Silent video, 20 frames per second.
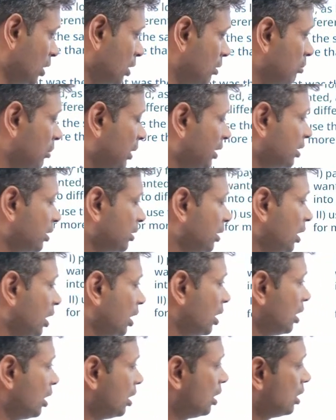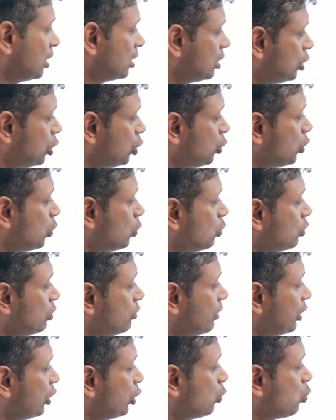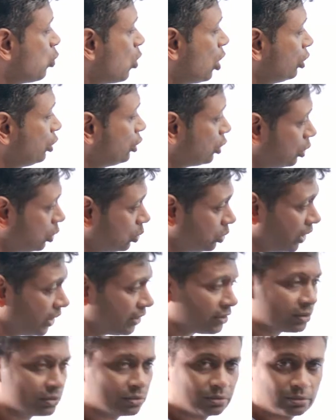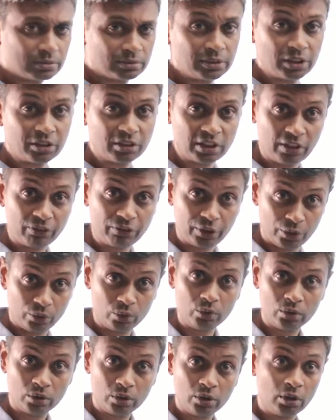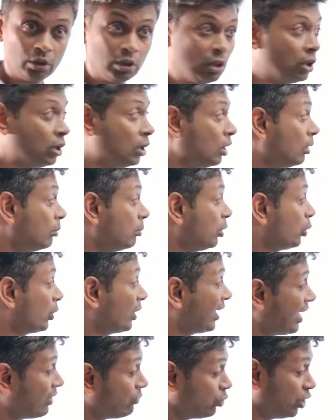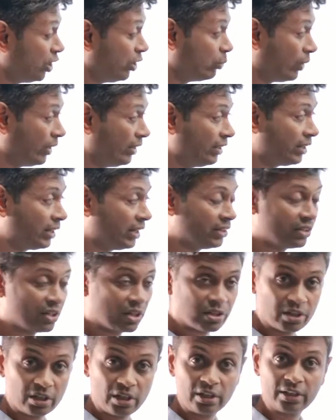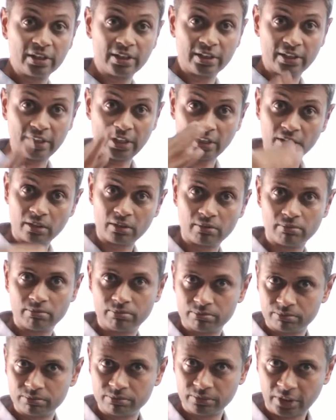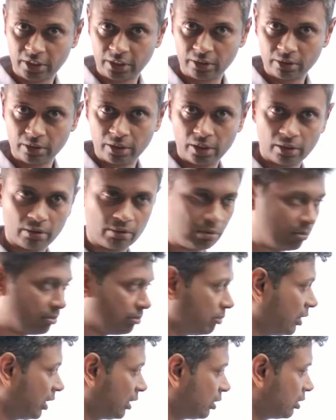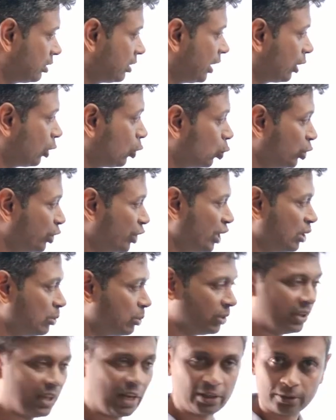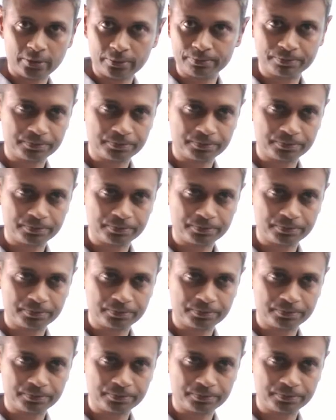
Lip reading: But whether you want to do that, that's left to you. But you can have only one transaction and get a good deal with that.